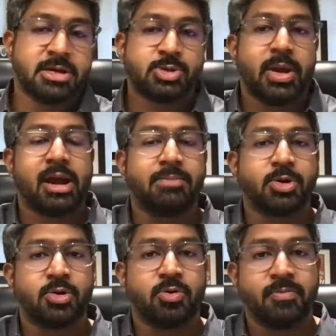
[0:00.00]
So I come
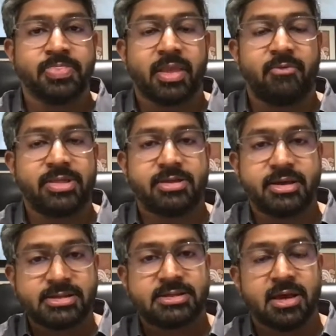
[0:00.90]
to know whether
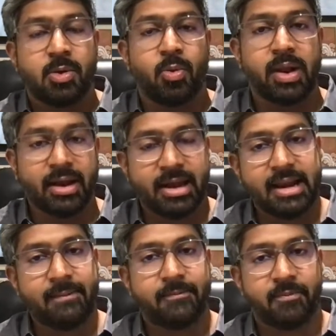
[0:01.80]
this will
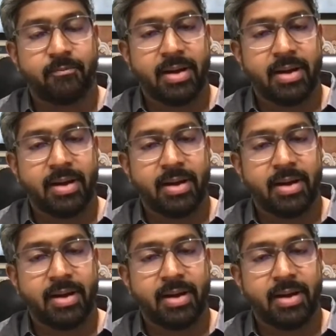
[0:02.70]
really,